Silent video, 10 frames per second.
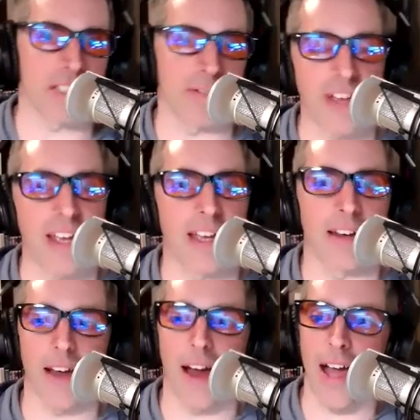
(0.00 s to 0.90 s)
the
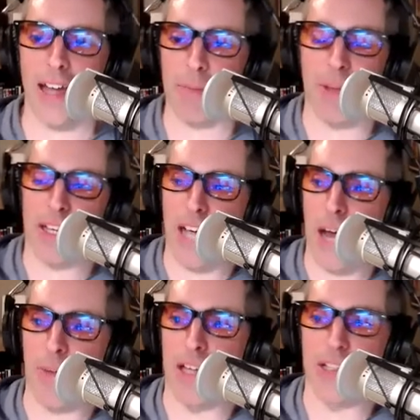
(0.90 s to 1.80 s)
fan, I could pick
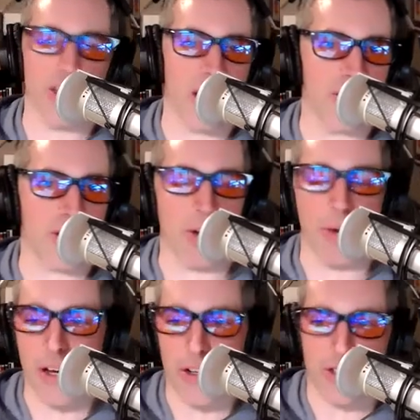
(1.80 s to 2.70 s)
up and change
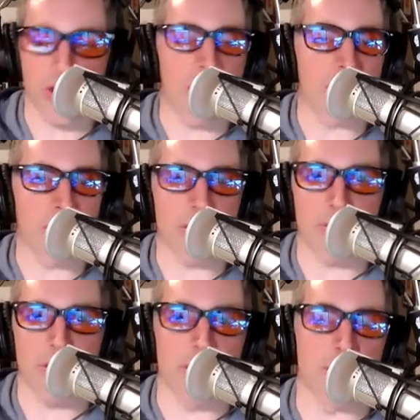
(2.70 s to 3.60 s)
careers, change
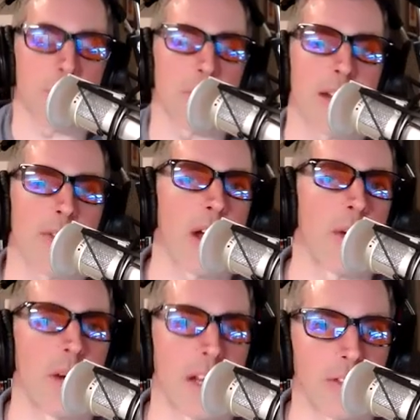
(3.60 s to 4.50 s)
industries, and do whatever I
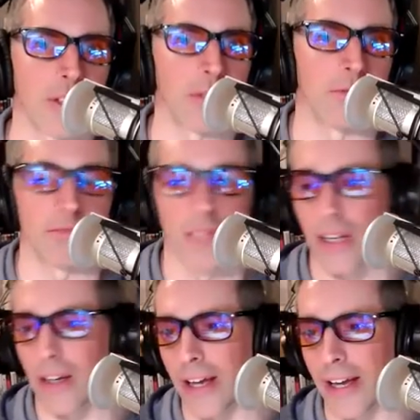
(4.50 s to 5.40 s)
want to do.
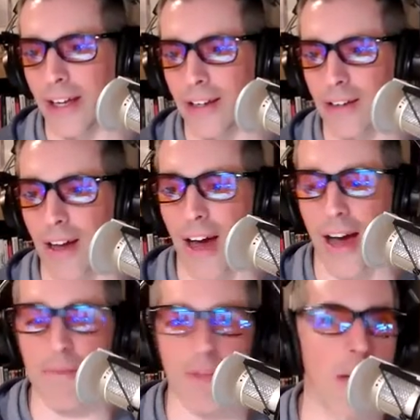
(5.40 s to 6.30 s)
And
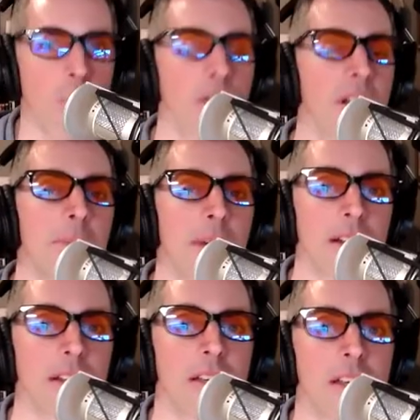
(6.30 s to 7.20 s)
I'm not worried
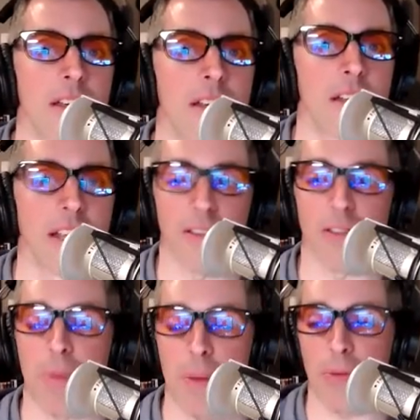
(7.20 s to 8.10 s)
about it. Like
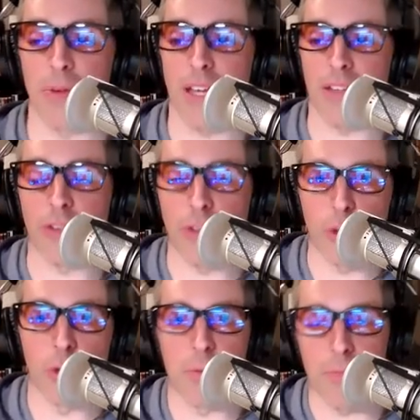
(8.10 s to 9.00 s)
people who get
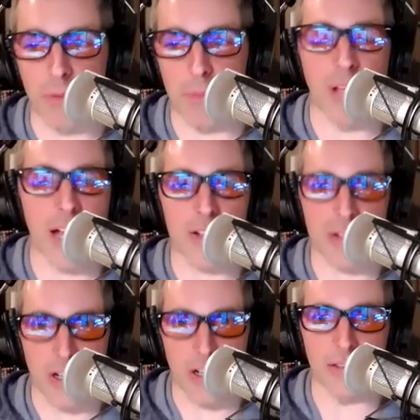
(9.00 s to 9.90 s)
too the
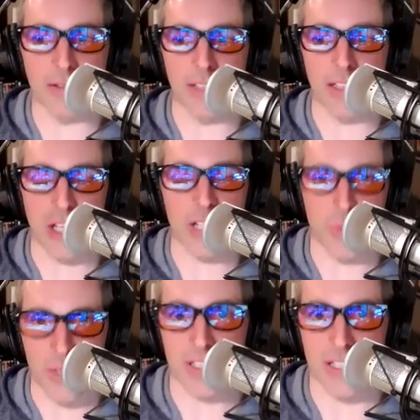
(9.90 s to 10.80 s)
blinders on, it's it's
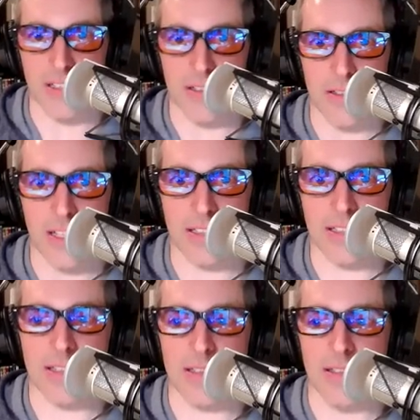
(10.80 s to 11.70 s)
risky.
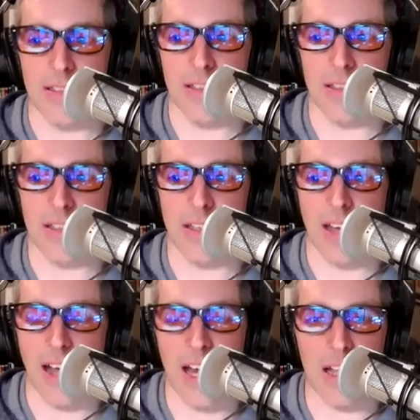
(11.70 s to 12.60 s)
It's mm-hmm. you
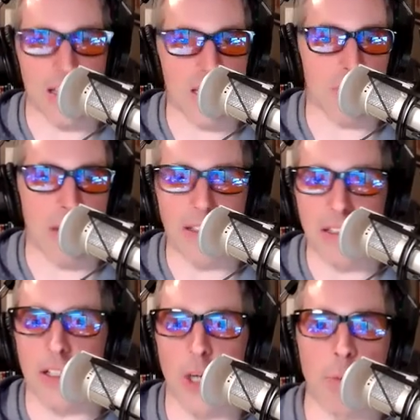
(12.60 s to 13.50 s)
gotta at least be a
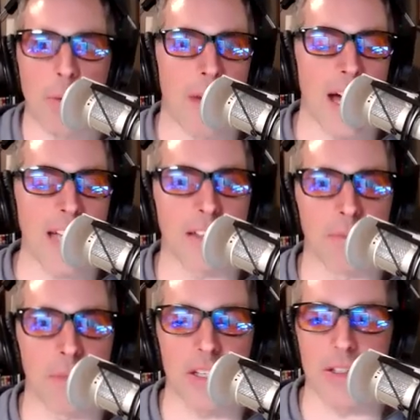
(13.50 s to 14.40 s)
little
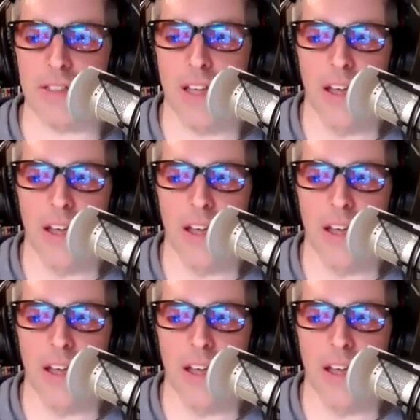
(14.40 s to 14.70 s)
open-minded, because